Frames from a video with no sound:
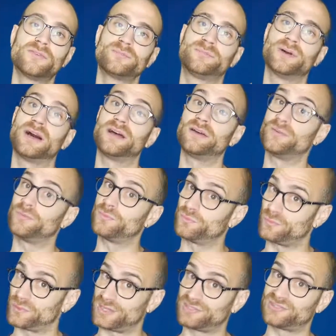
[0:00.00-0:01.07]
But
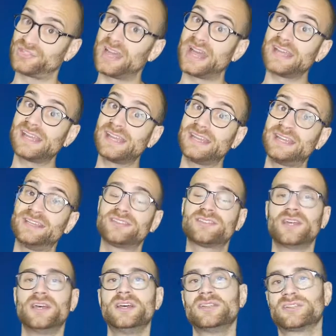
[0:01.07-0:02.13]
what it's saying is
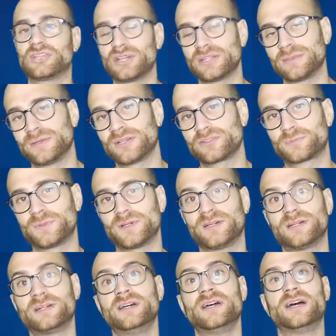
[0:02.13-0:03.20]
Tottenham
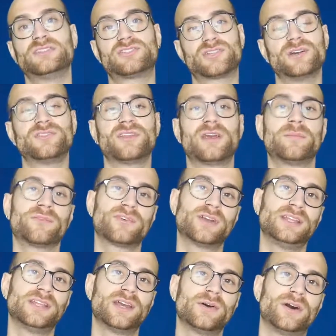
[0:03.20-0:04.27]
Hotspur and Jose
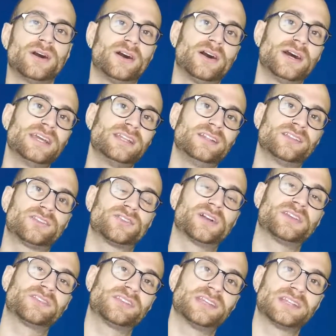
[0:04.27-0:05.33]
Mourinho are
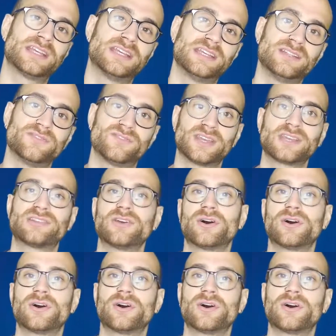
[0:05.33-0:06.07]
interested in Victor